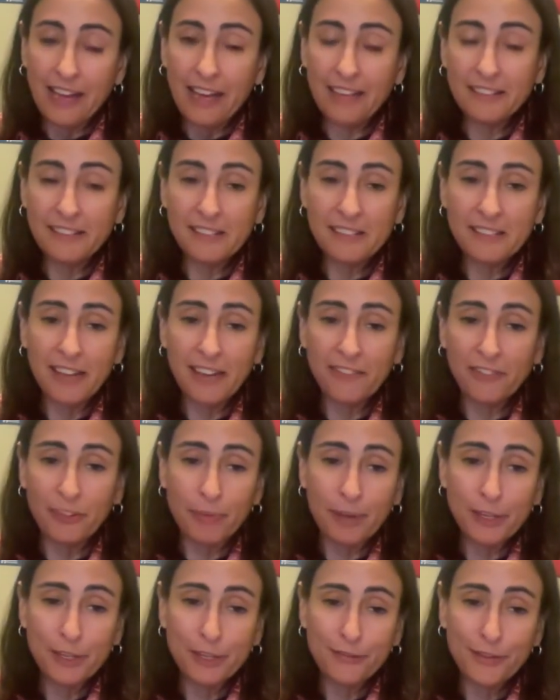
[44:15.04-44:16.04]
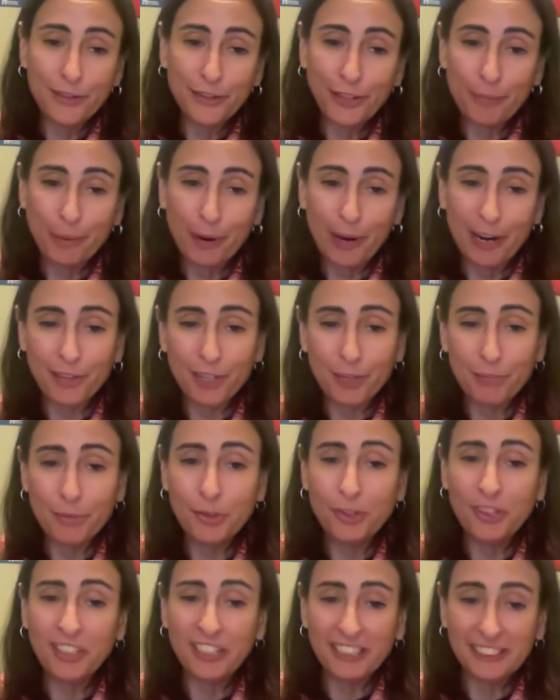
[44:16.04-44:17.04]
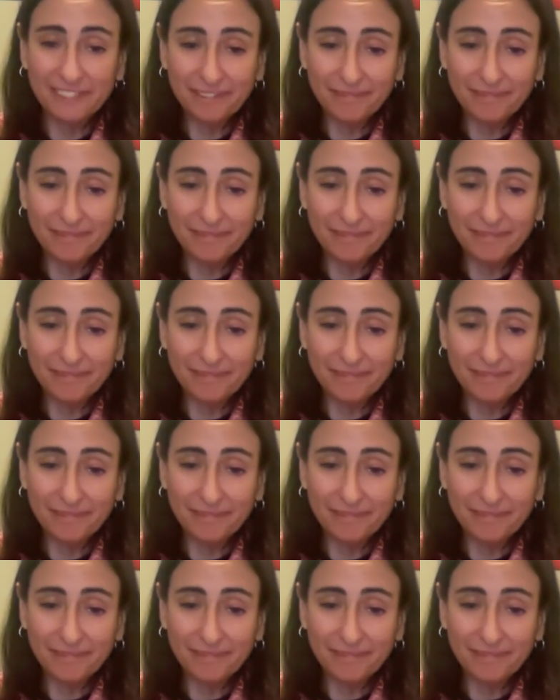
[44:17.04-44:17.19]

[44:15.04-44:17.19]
the stuff that makes you feel like part of a community.